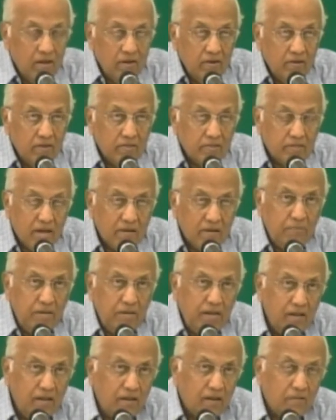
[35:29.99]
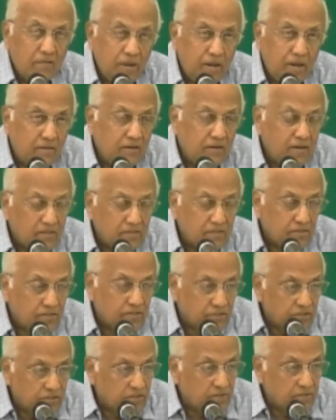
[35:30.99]
Does that mean that Mary doesn't
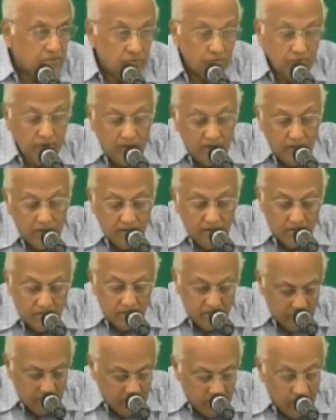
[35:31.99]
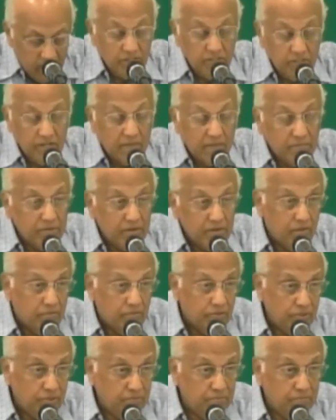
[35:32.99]
serve? You read later on in the next chapter how
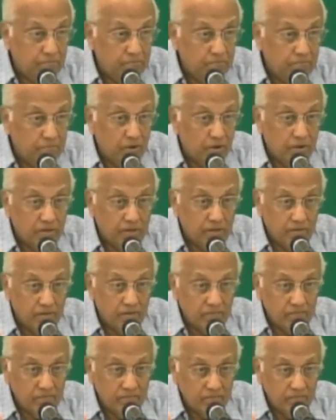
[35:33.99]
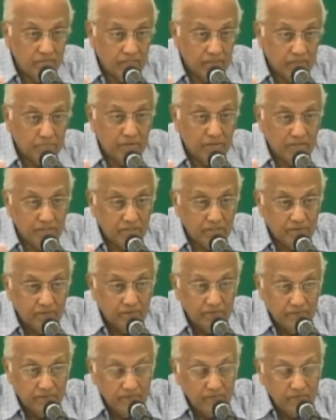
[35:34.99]
she brought a expensive